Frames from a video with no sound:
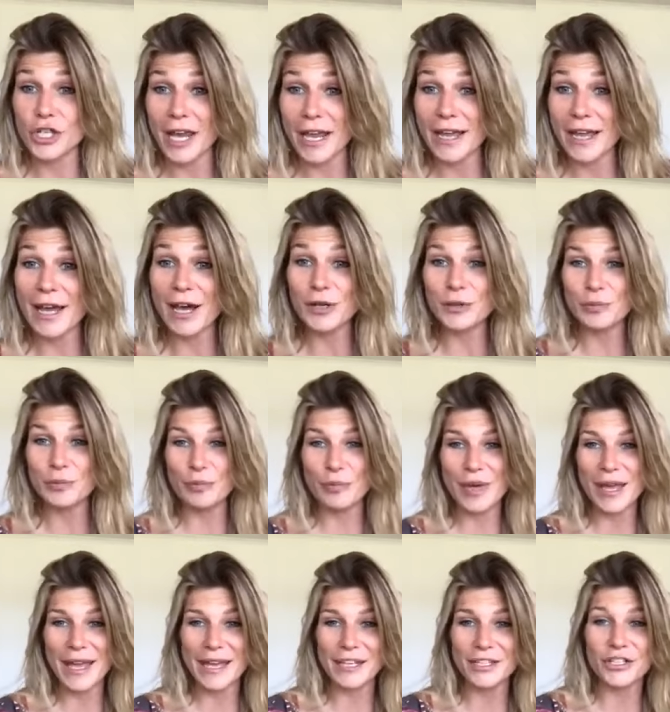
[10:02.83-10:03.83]
checkout
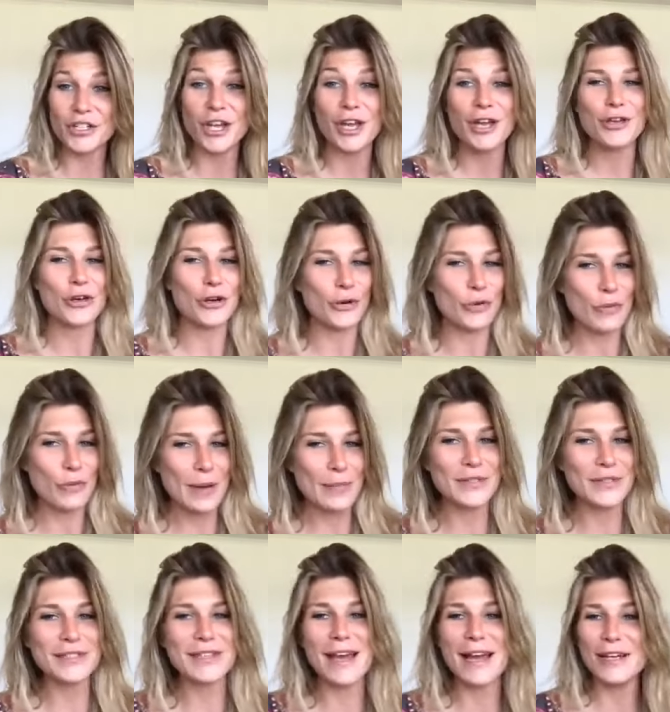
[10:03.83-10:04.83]
page, your
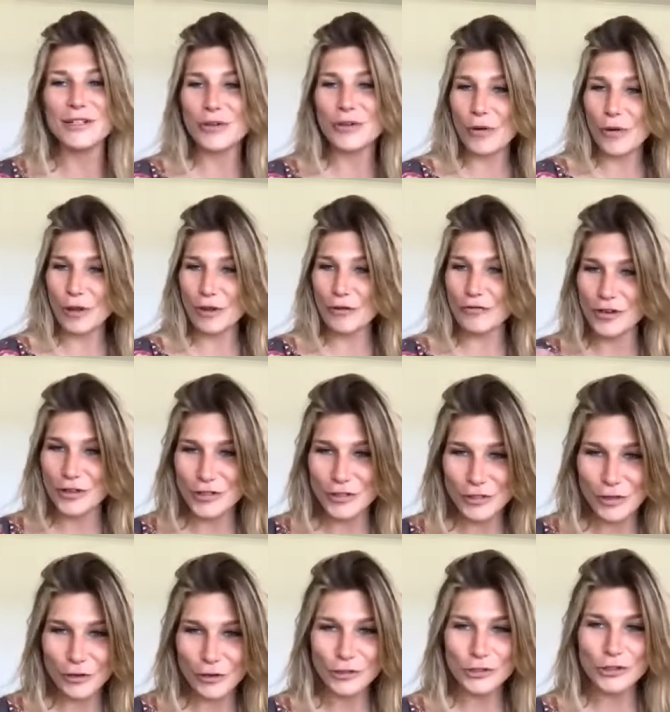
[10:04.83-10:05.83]
website, all of your
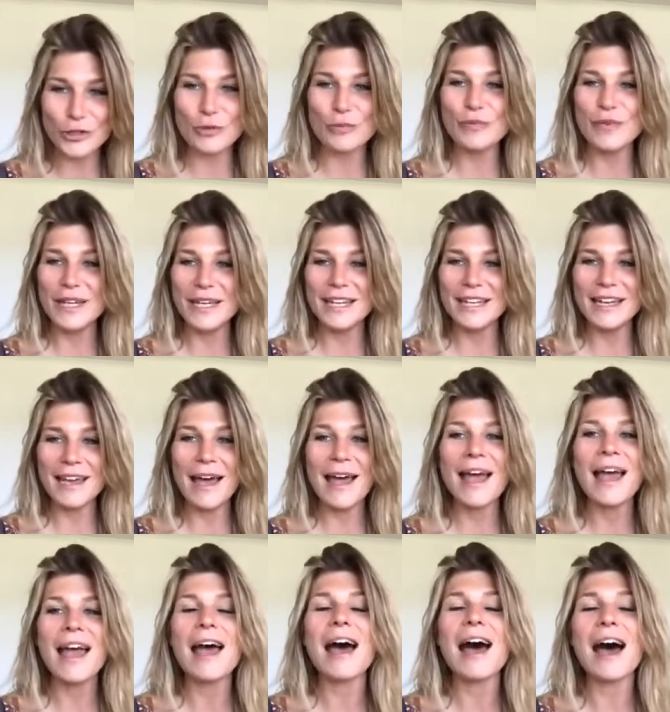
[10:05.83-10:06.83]
social
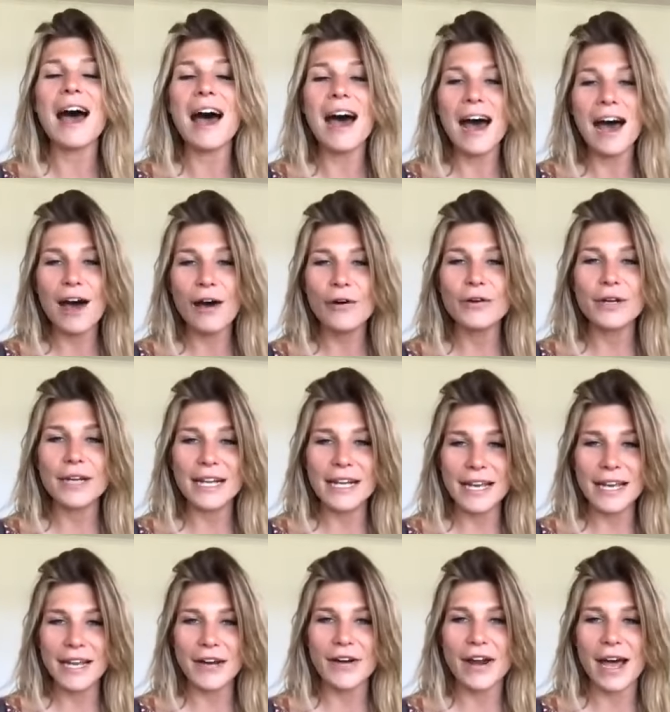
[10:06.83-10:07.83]
media. How
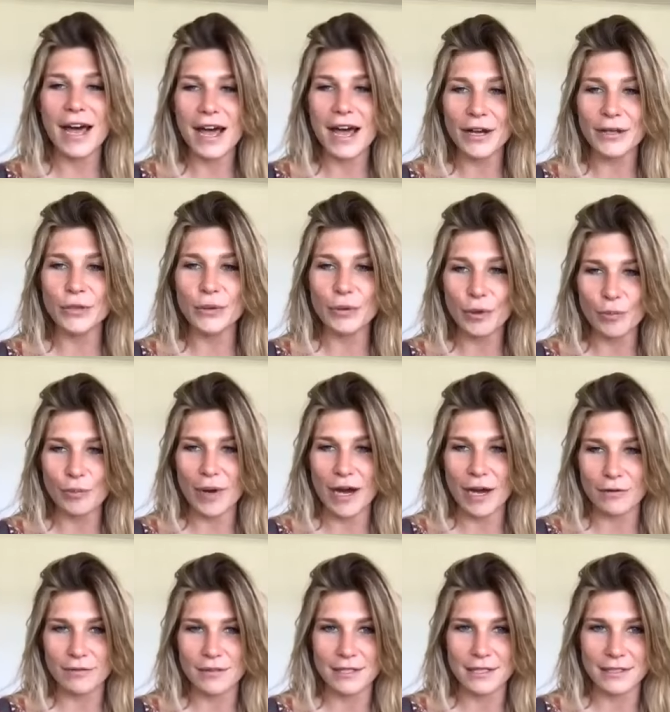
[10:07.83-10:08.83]
clear are you
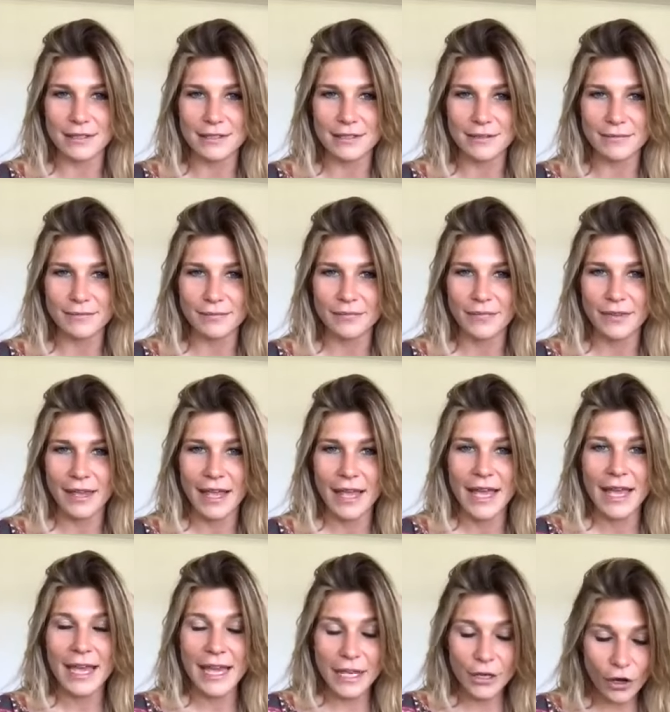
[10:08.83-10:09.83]
about this?
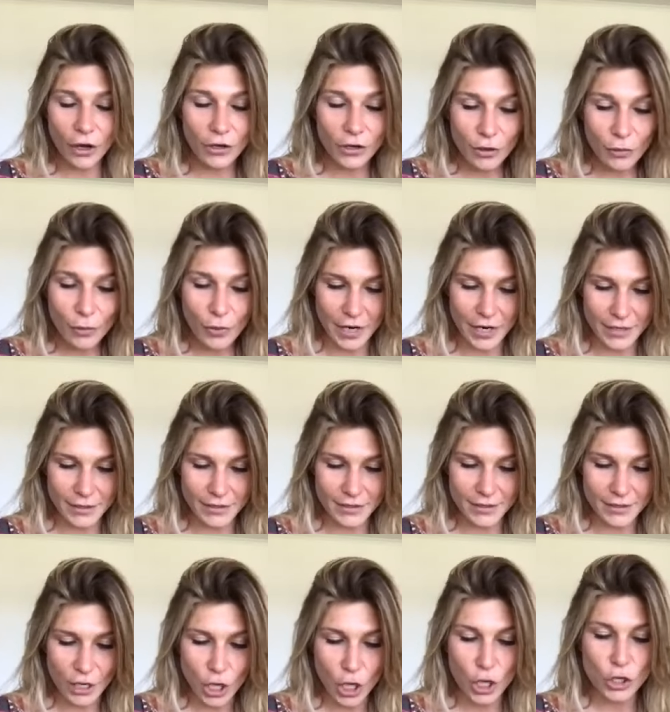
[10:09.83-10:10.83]
In other
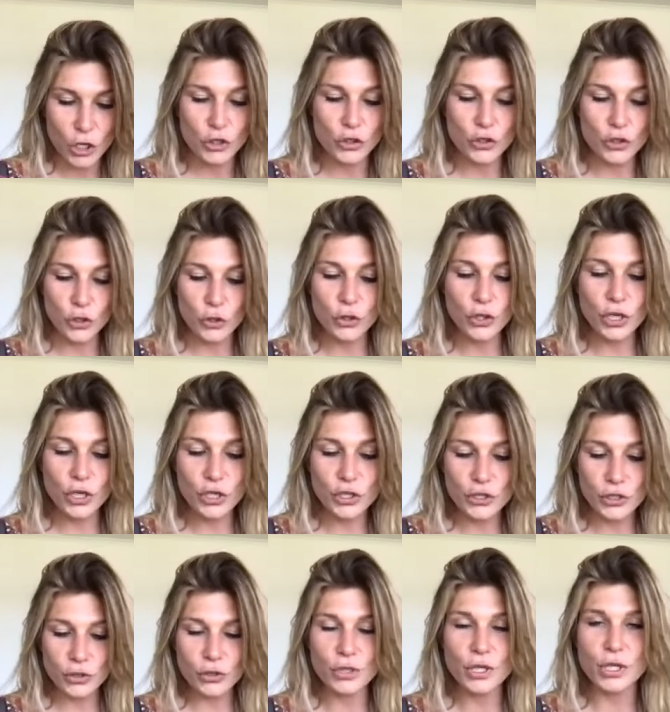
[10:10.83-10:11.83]
words, do your
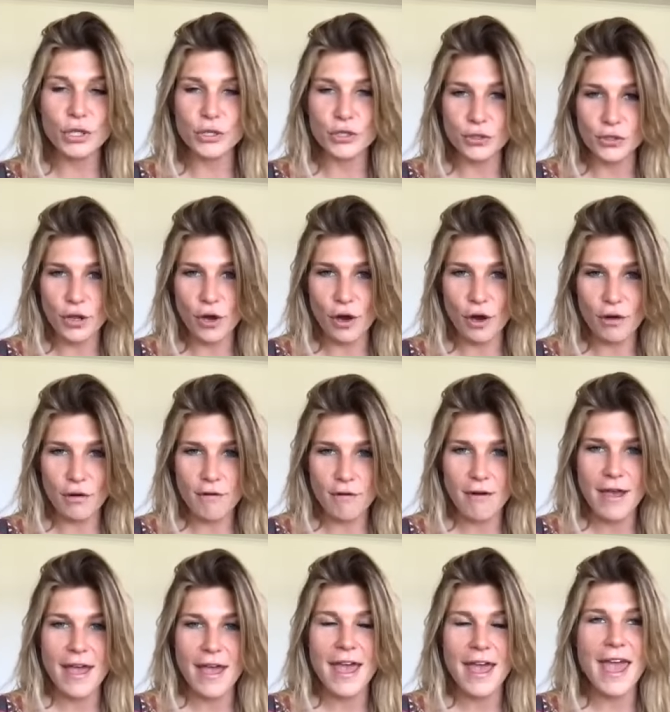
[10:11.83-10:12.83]
students
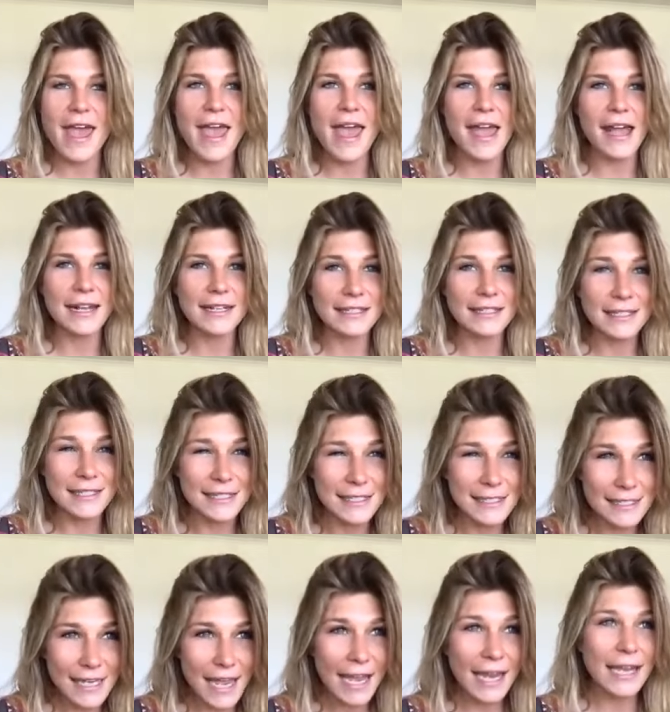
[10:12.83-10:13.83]
know
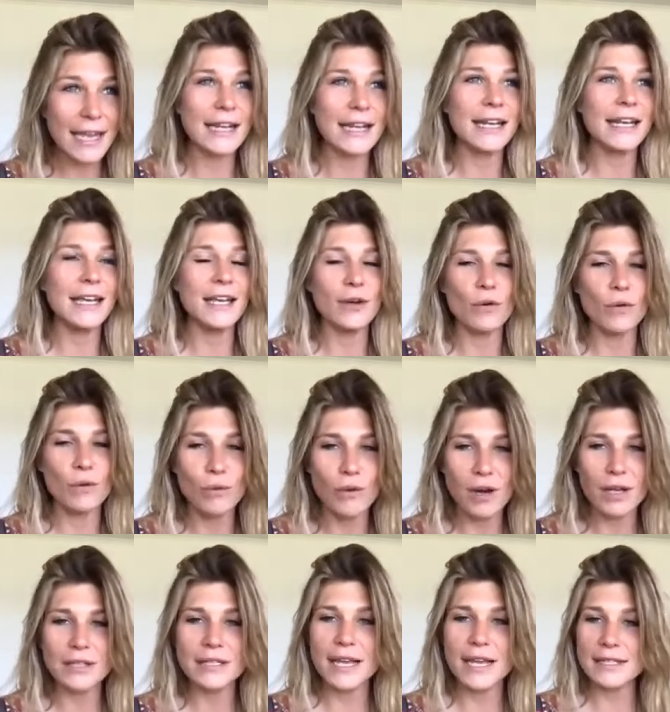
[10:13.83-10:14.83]
exactly
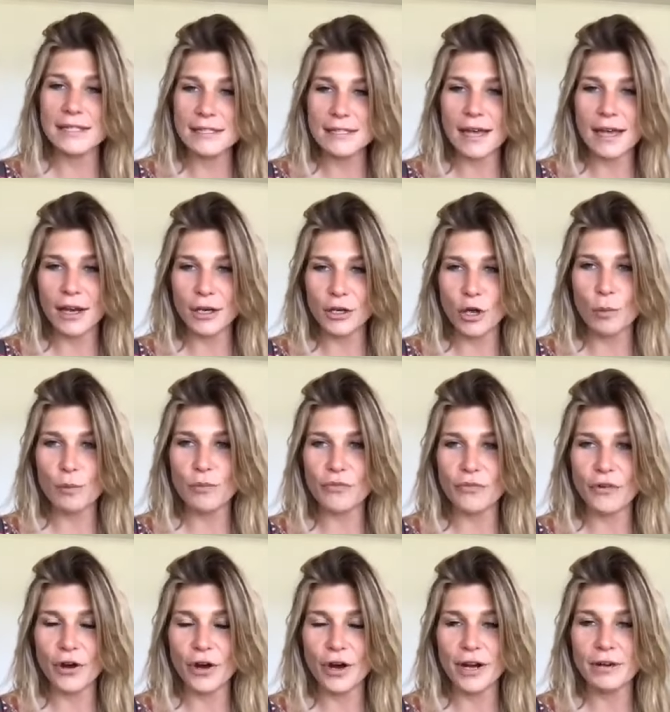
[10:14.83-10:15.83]
what they sign up
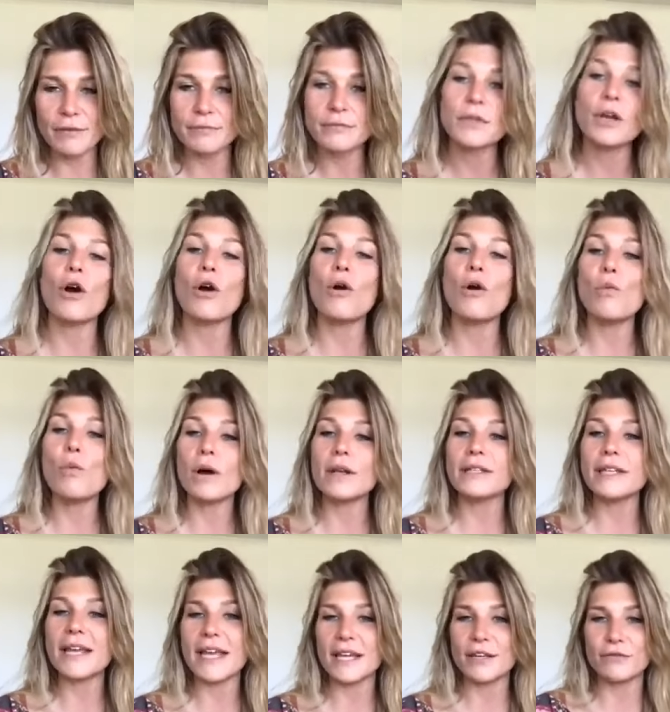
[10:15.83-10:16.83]
for or
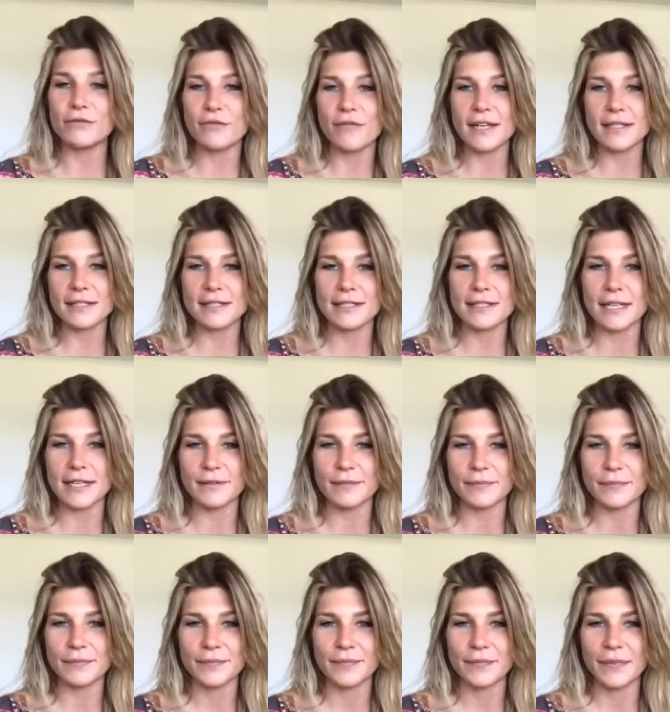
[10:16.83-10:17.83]
what they invest
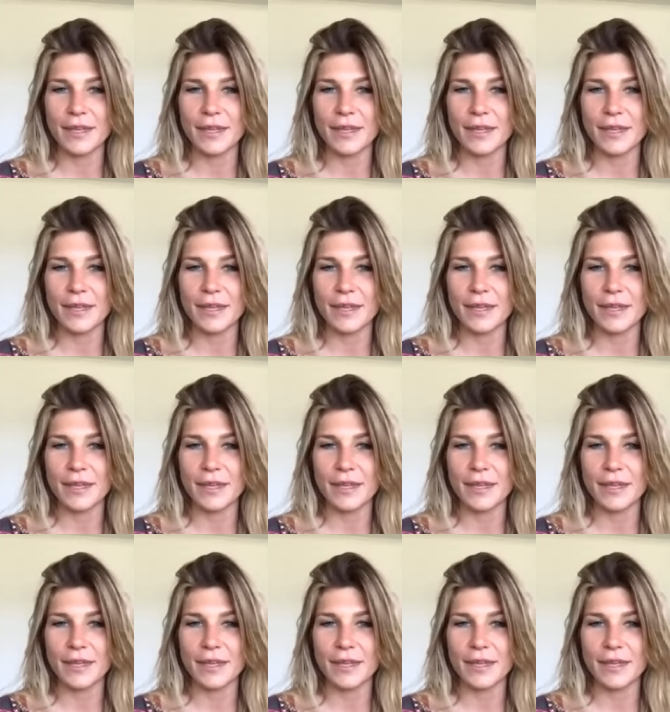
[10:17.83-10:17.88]
in.